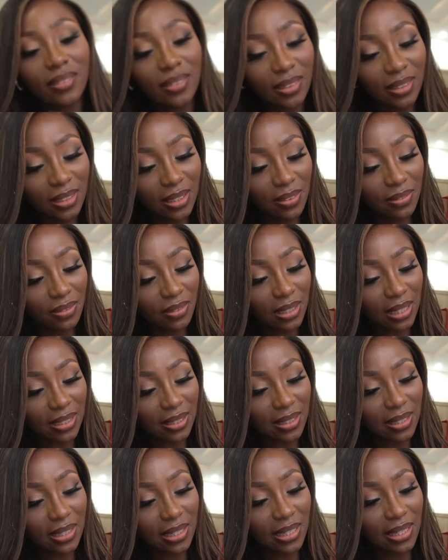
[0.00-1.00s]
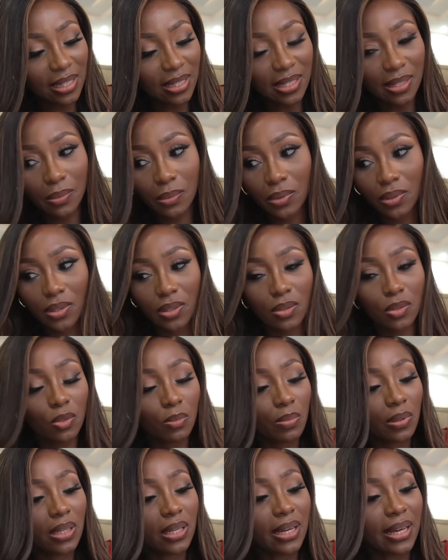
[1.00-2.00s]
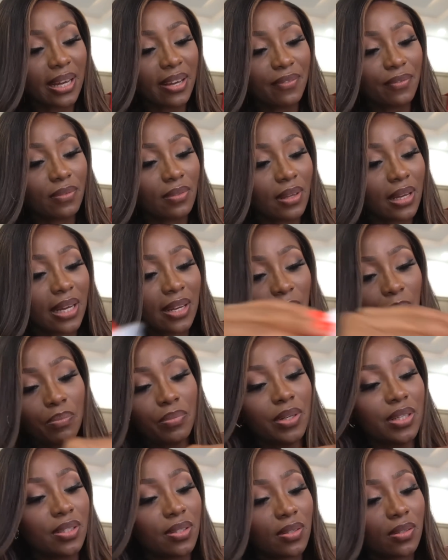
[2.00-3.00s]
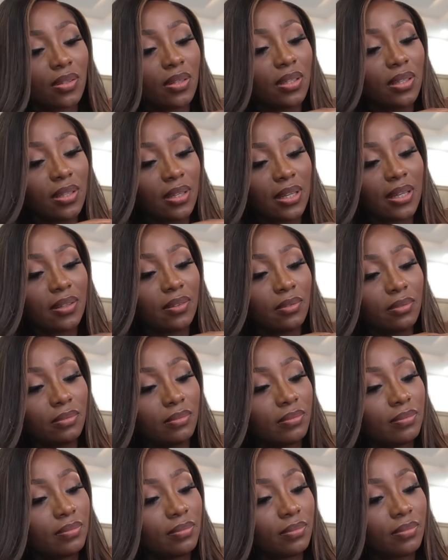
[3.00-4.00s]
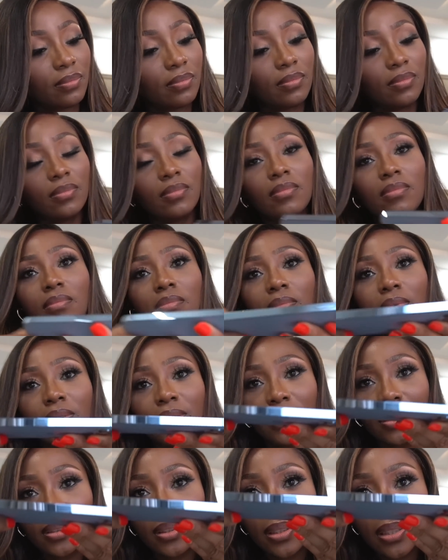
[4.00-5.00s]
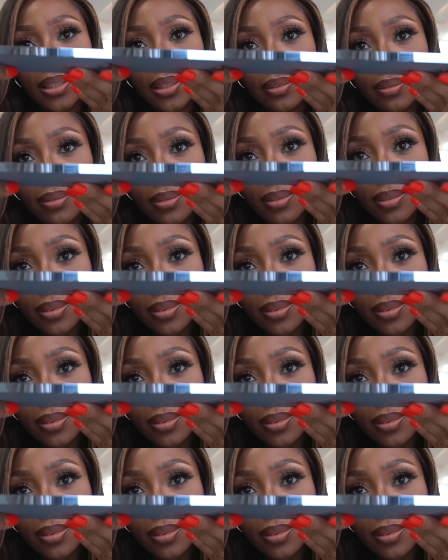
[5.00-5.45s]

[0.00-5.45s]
is it even as clean as I want it to be? I have handprints on it now, but see,